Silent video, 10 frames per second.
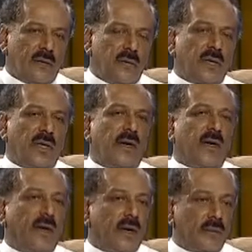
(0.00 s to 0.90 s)
would get
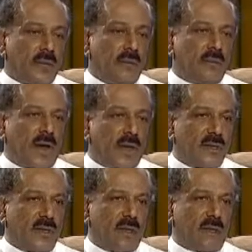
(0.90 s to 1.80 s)
elected,
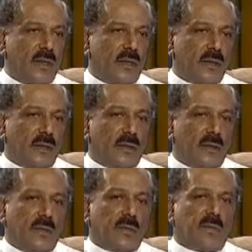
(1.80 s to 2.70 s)
participate
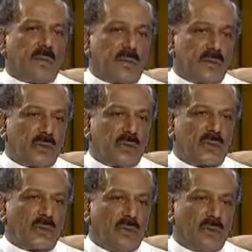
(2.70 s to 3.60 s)
in the
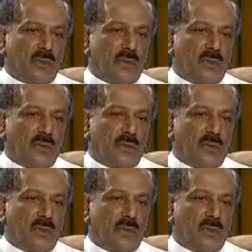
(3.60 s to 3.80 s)
process of